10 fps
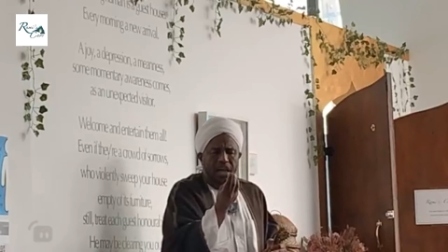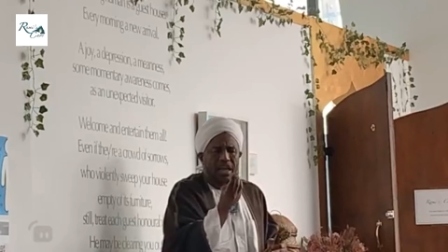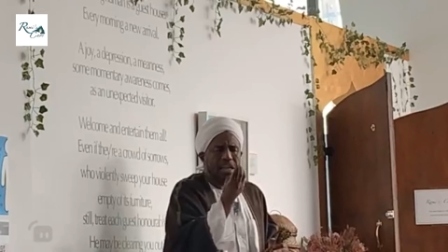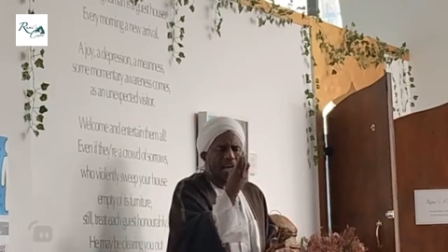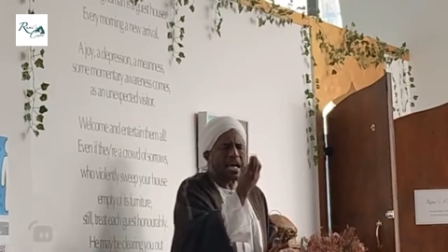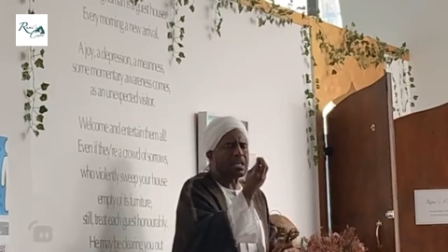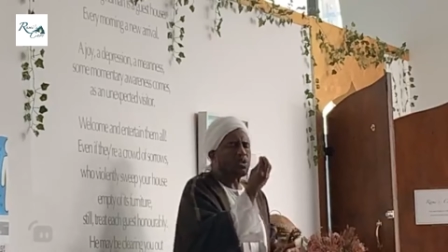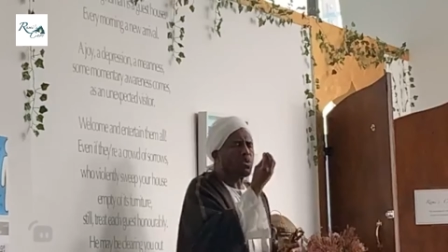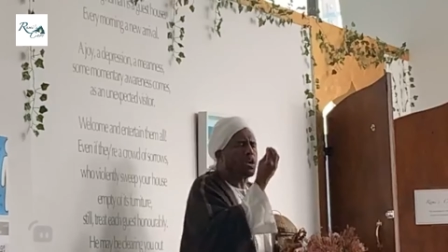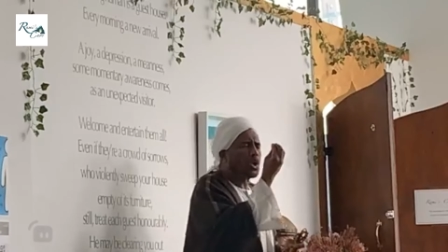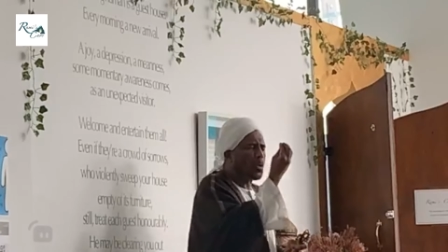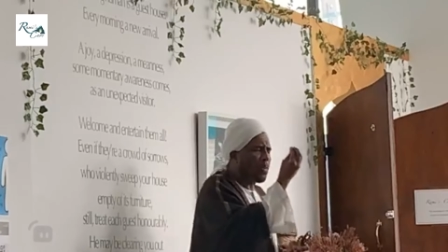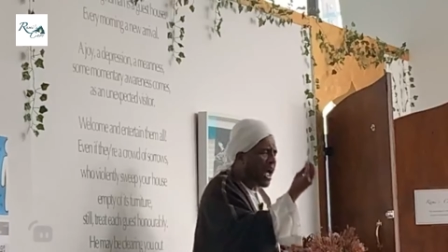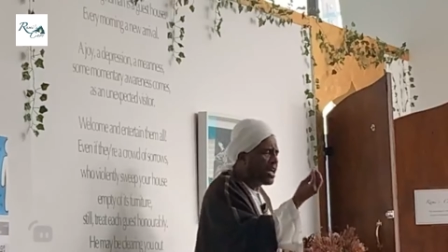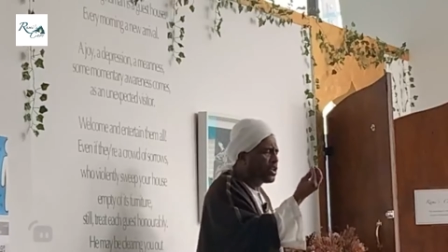Allah has
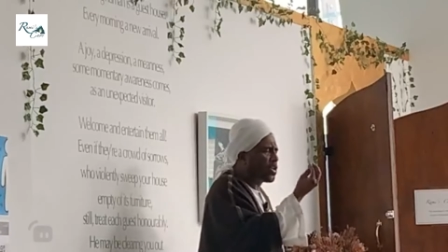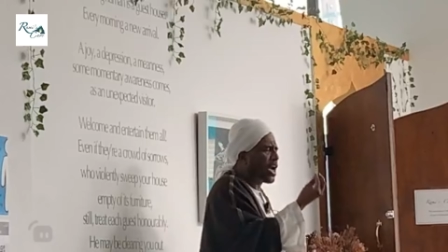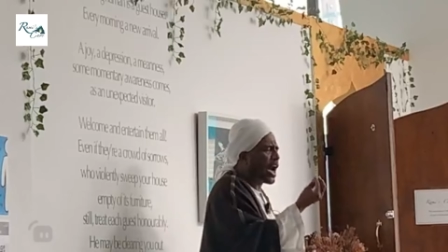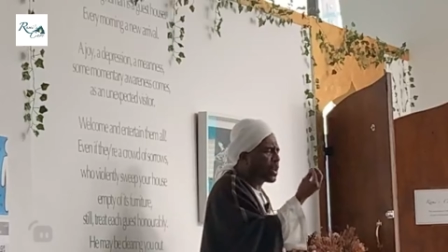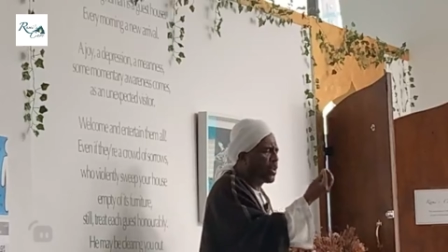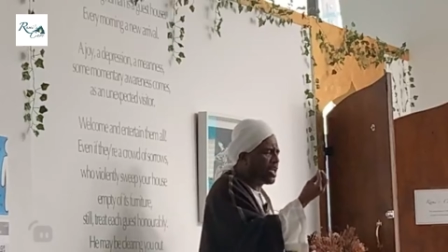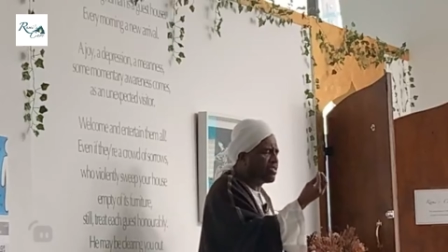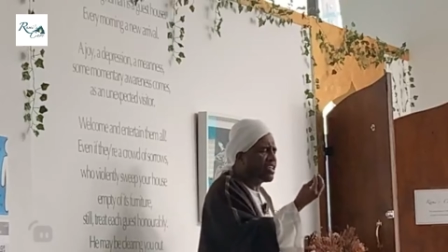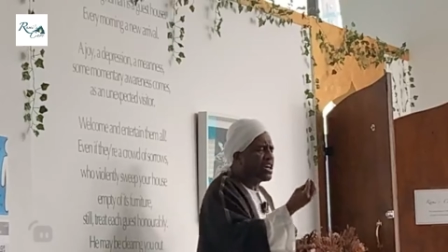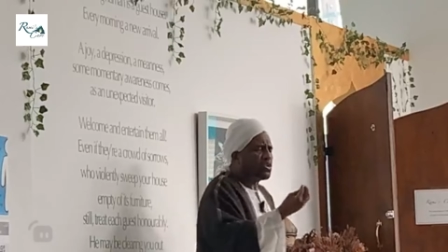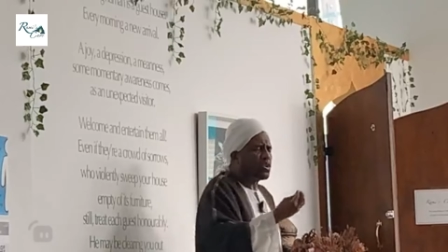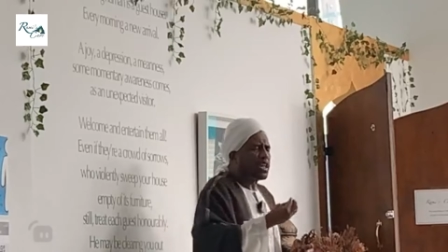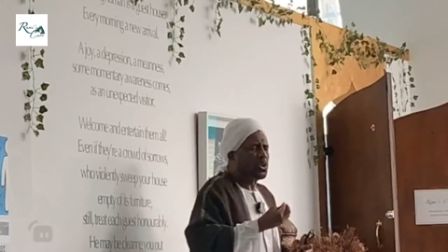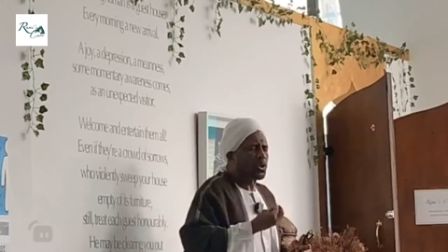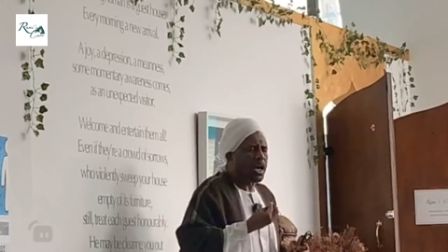occupied your heart with so
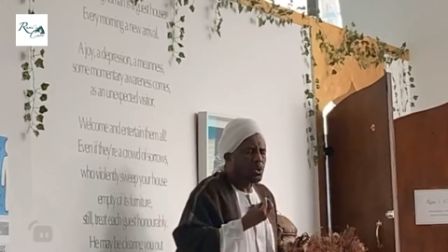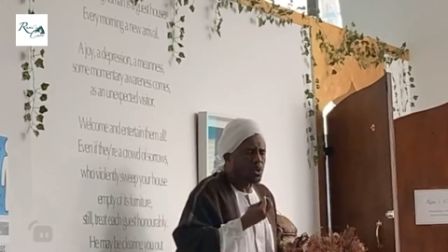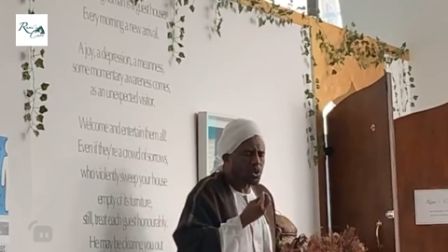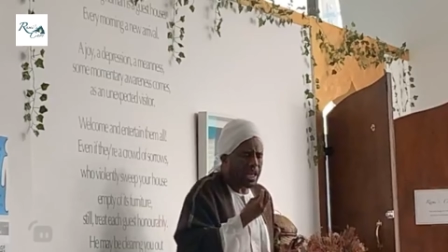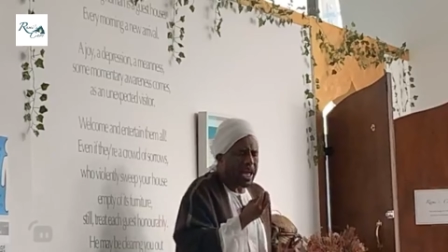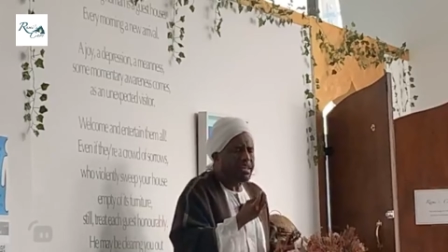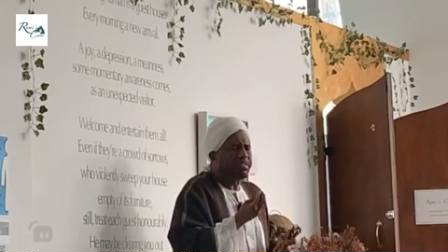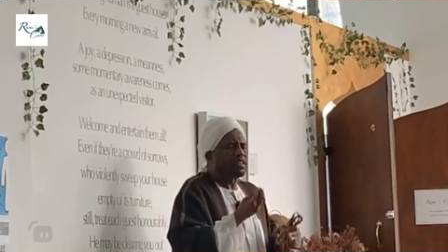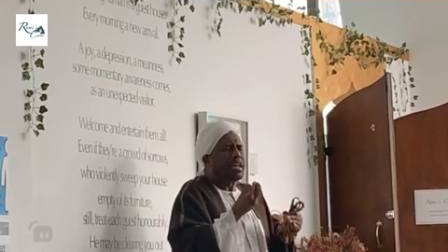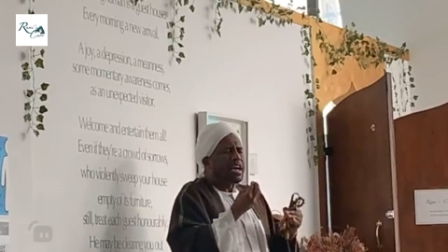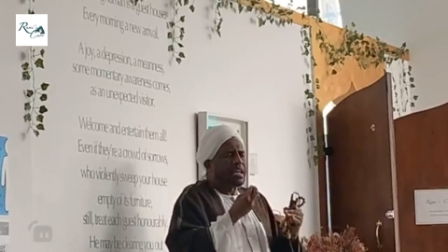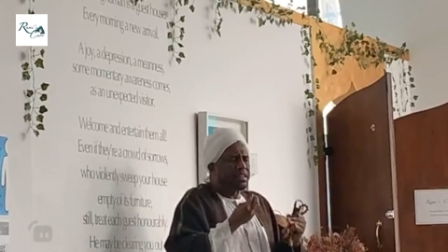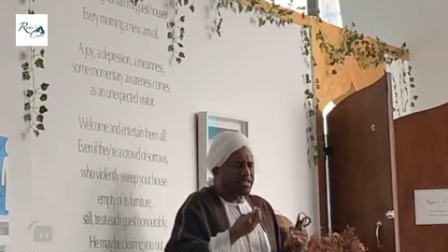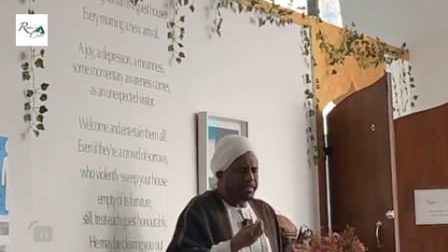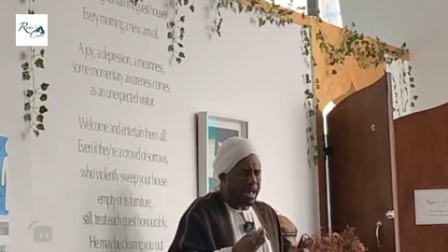that you can utilize it in
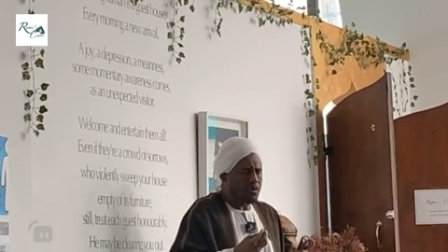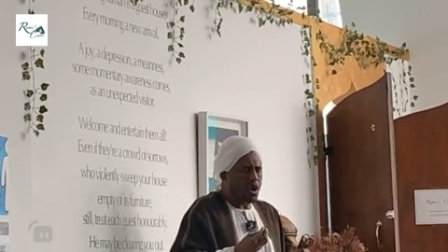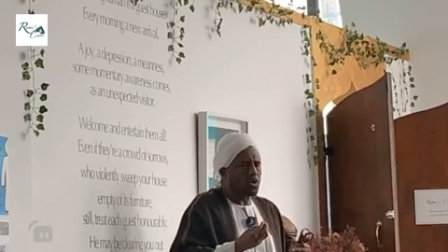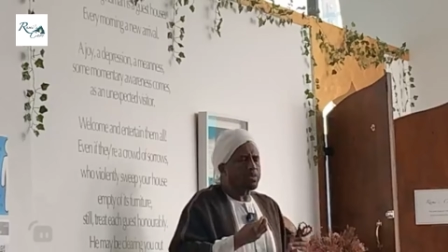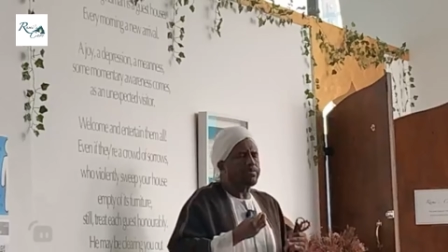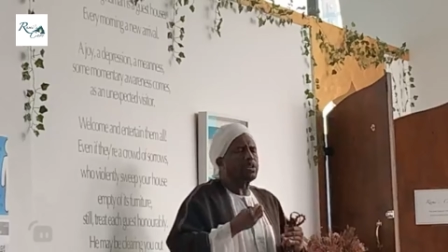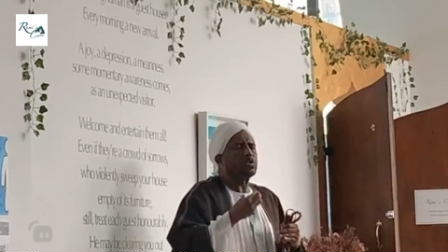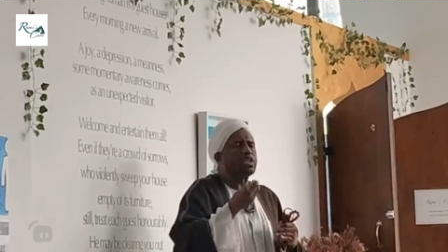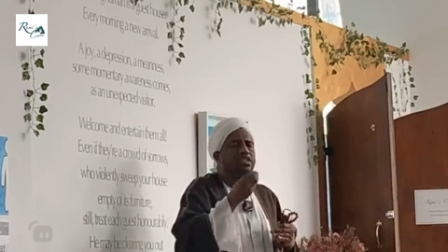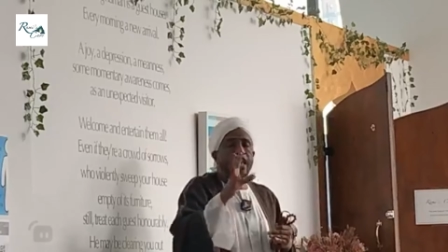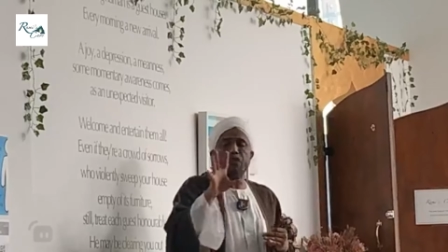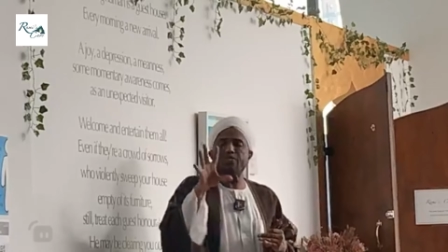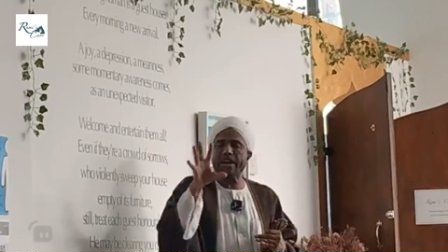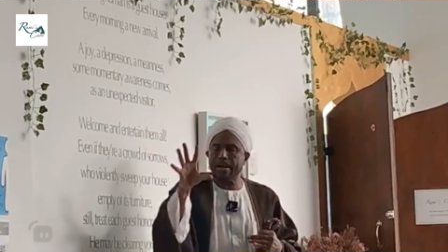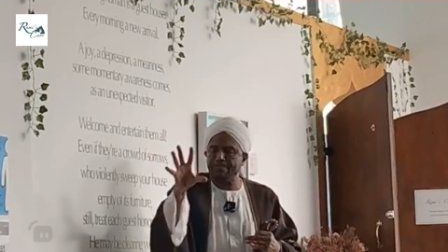this time you are with me to teach some
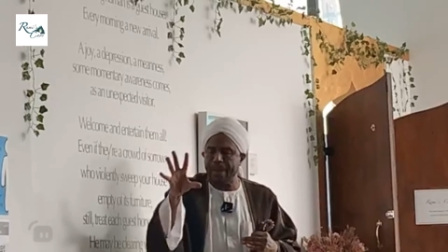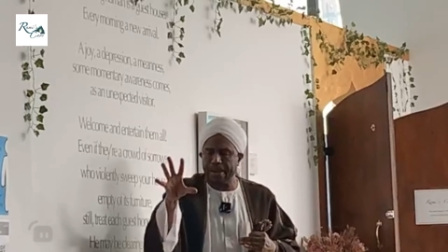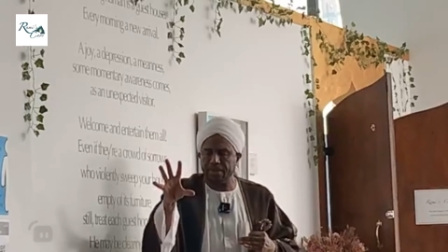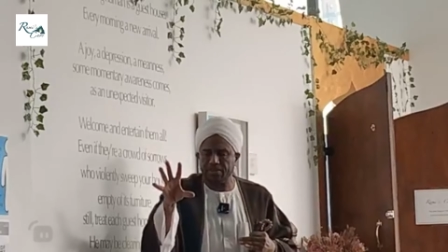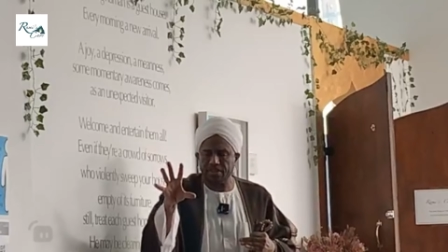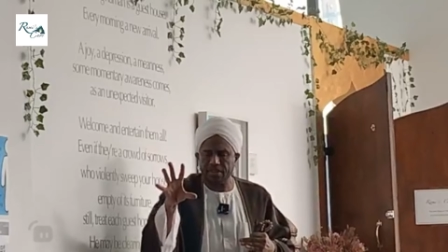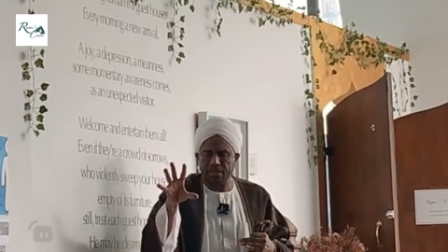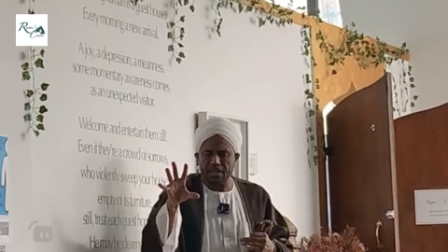of my companions